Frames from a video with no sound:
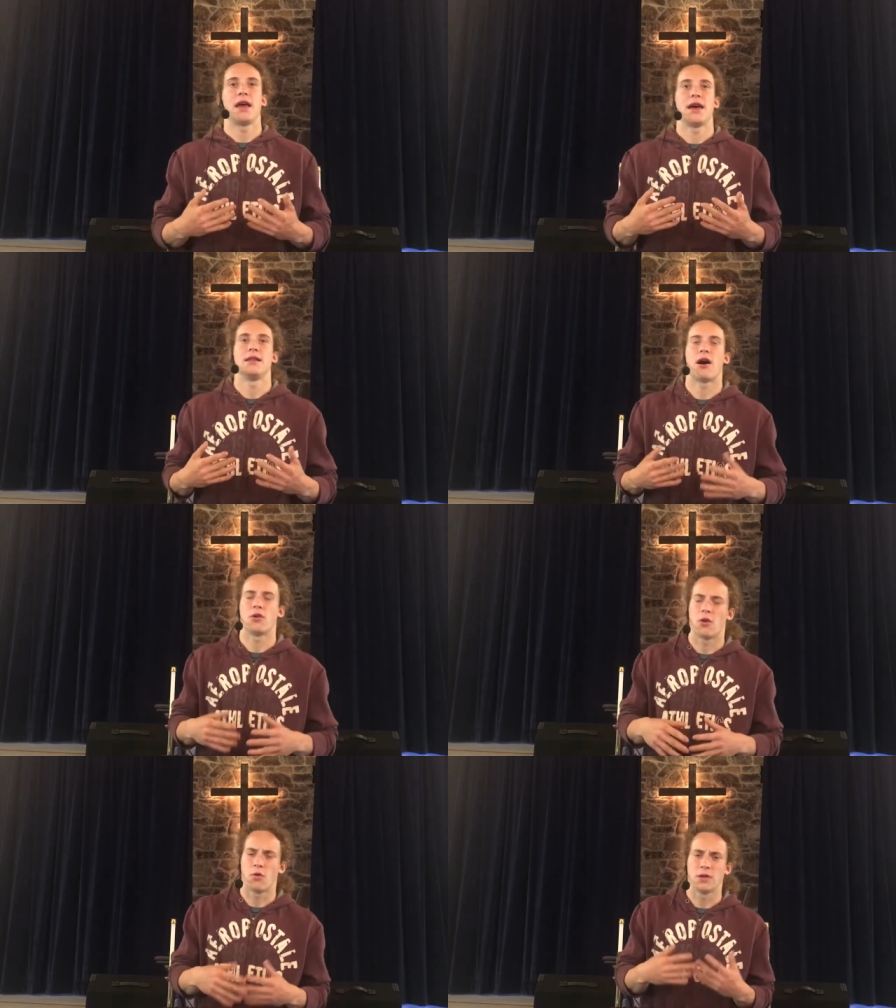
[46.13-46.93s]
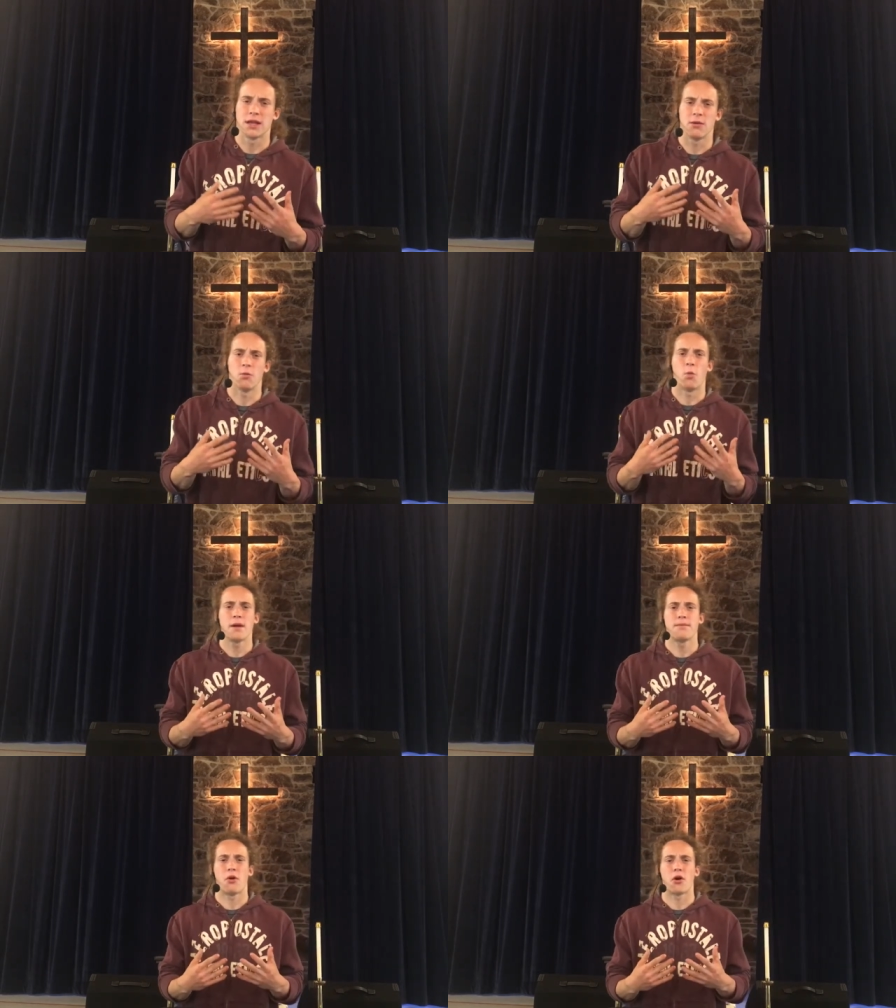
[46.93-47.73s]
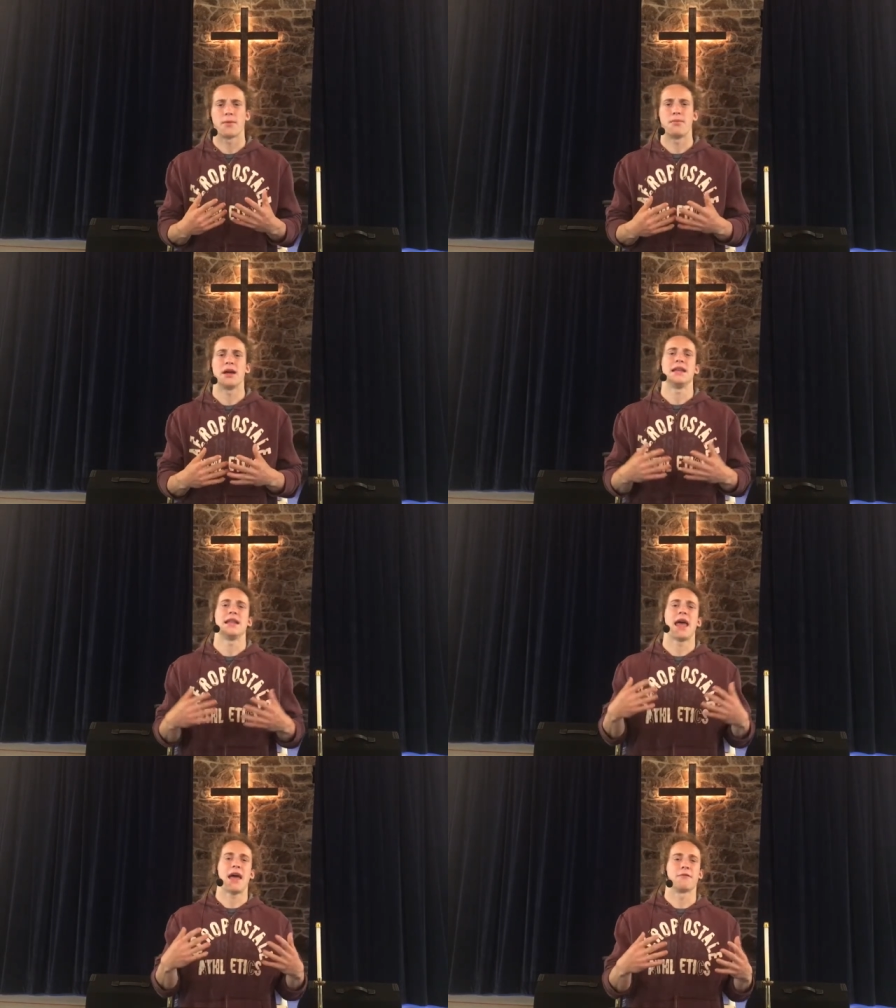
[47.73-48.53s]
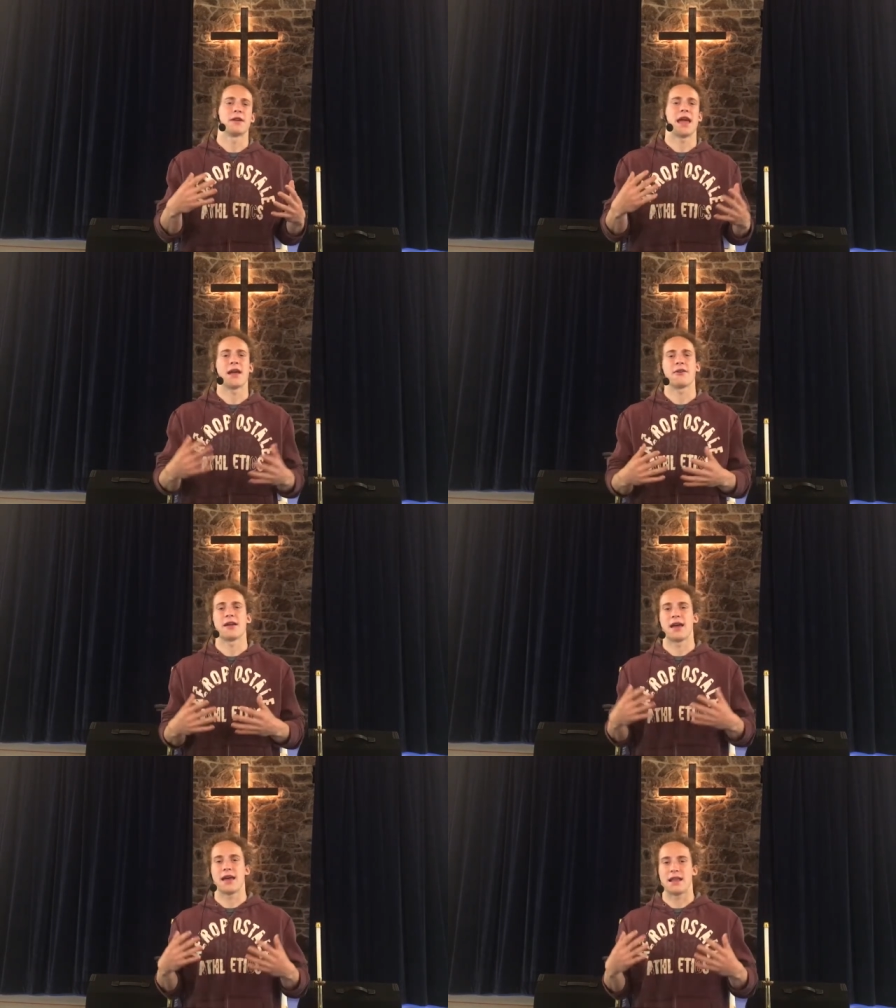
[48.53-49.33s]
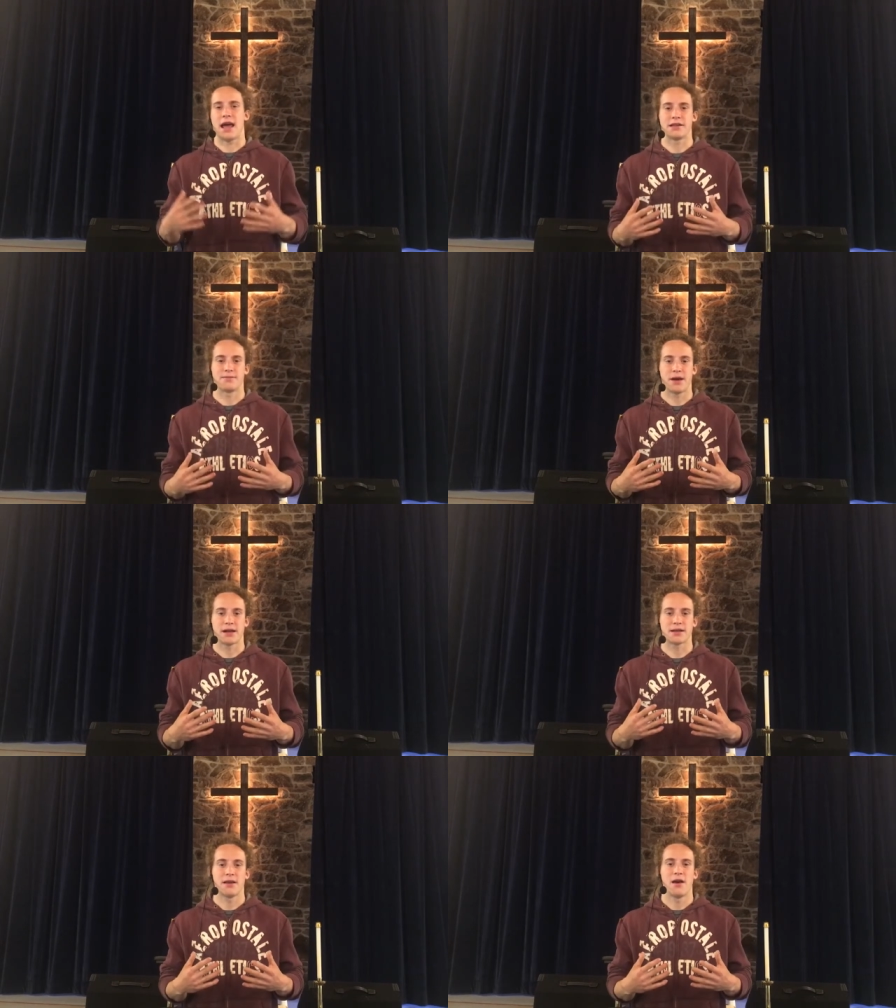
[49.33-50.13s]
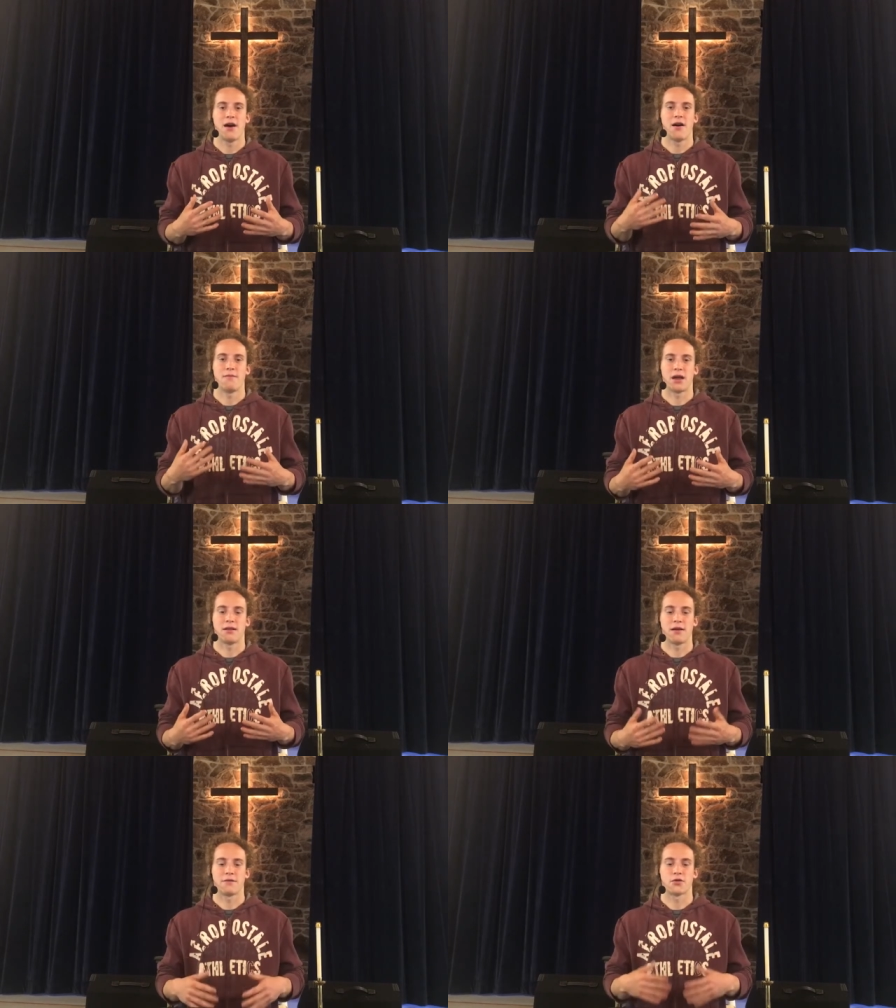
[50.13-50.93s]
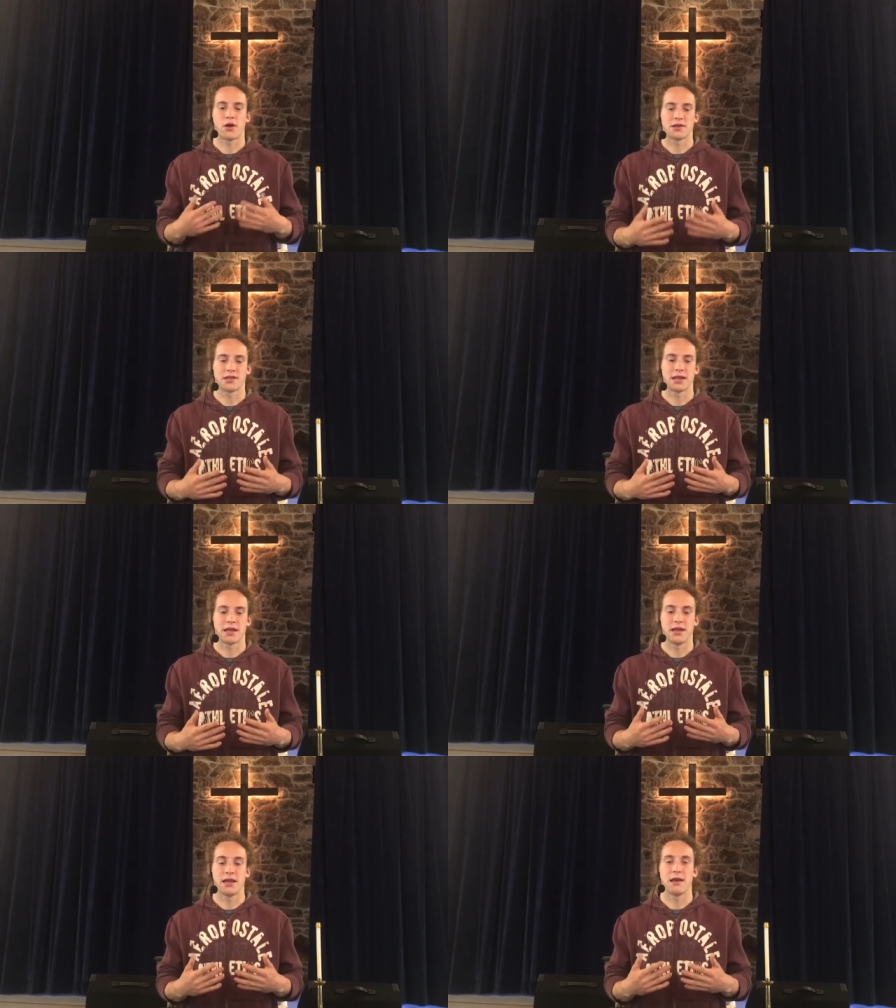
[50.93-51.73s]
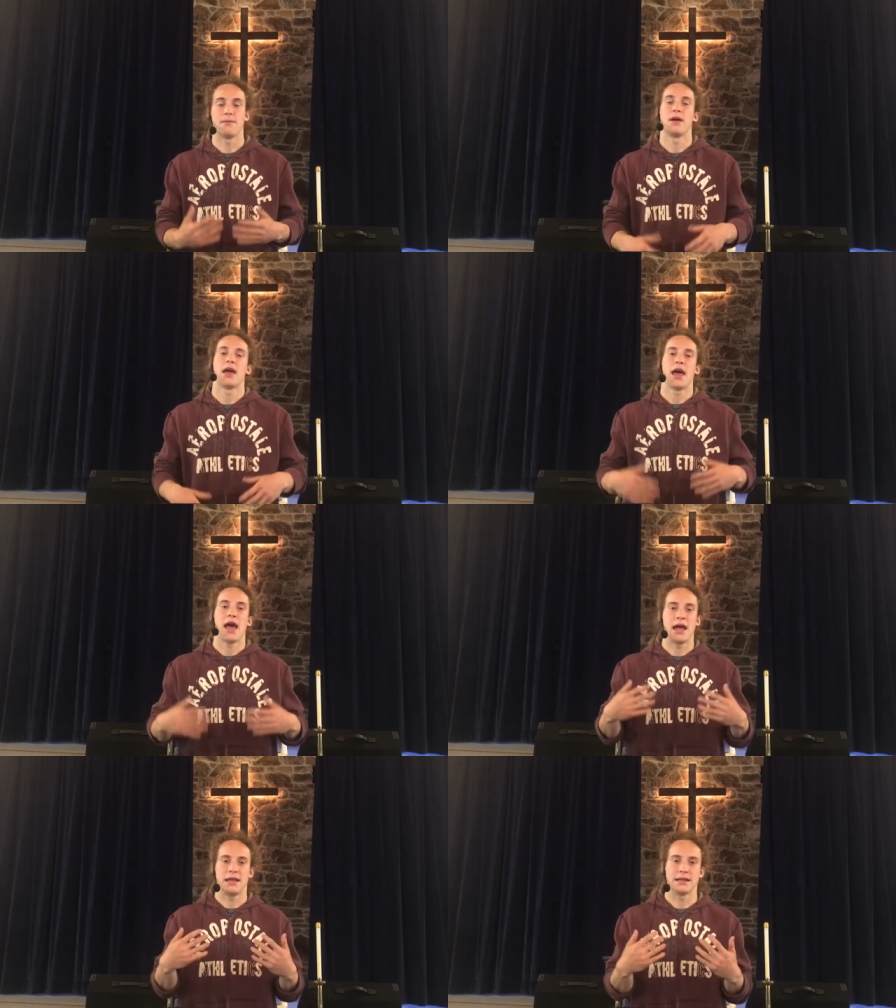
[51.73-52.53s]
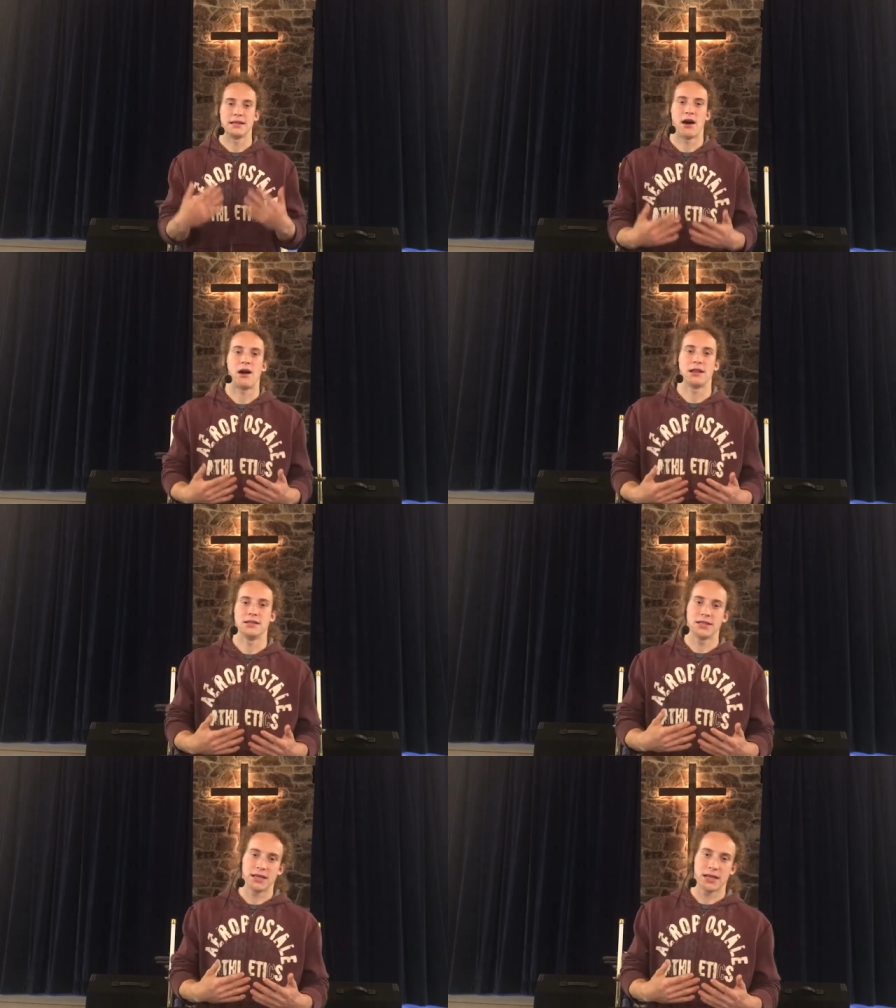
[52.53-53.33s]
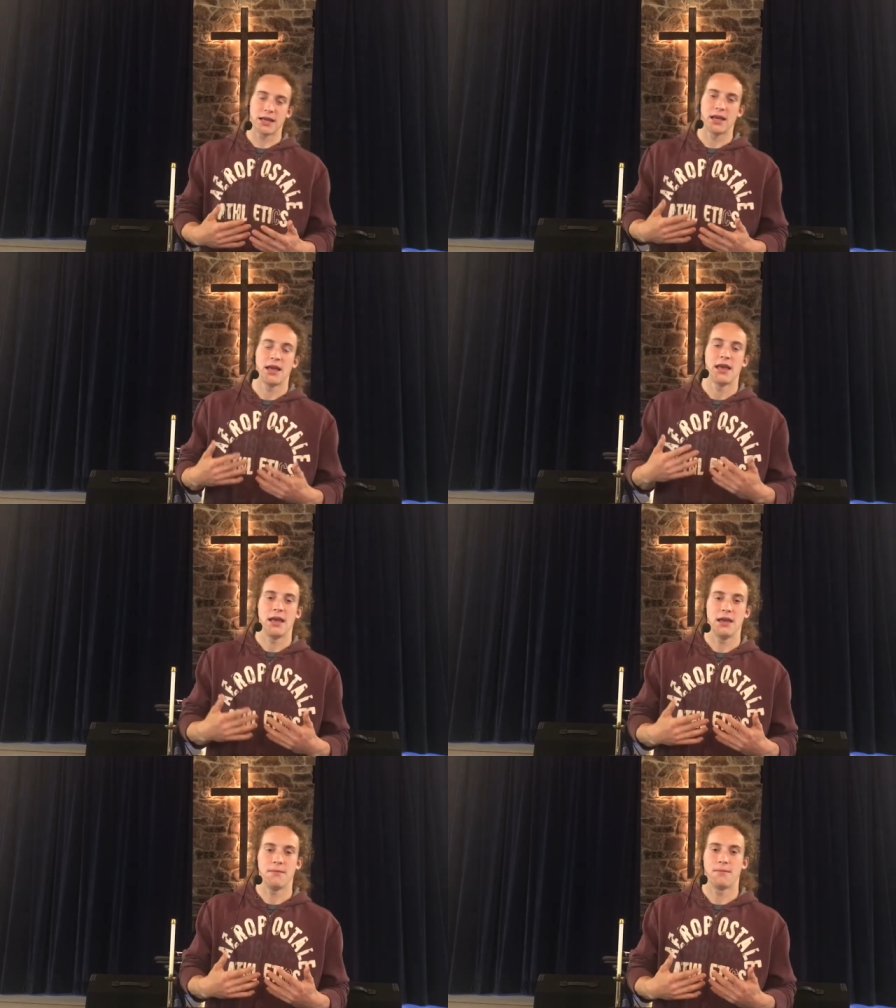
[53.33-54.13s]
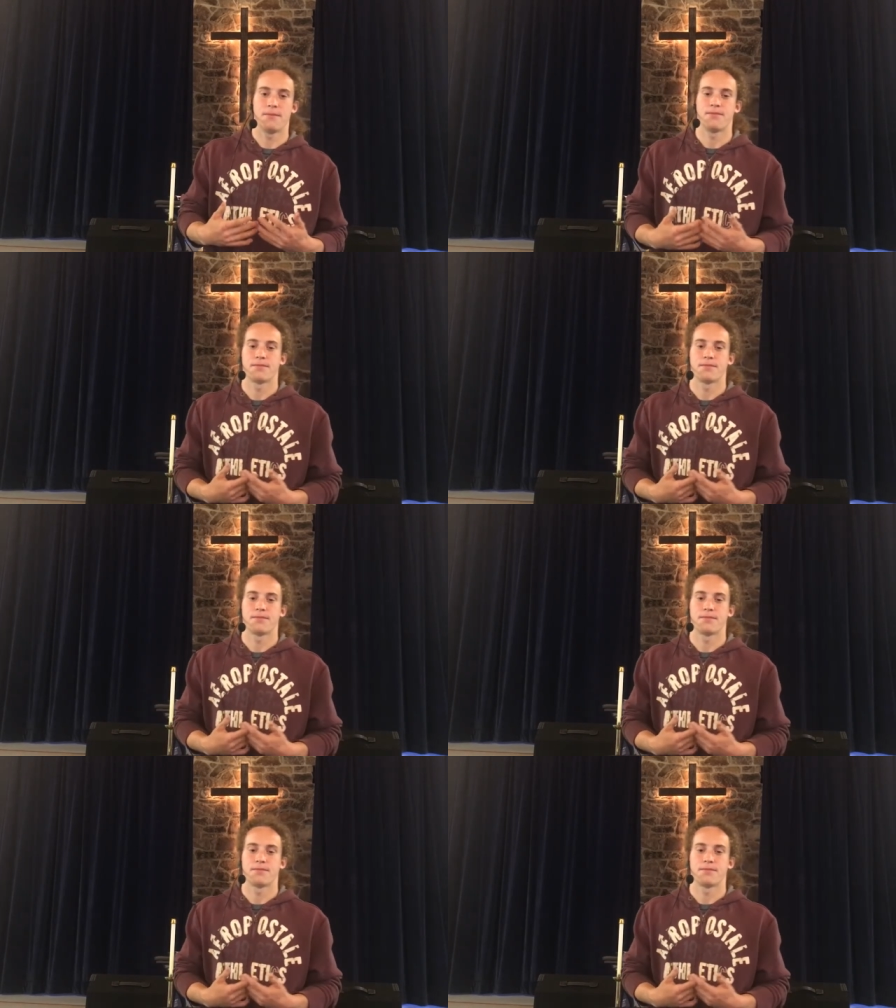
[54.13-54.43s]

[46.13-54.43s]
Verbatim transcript: and not only in one part, but in every area and aspect of my life, trusting in Him and acknowledging Him.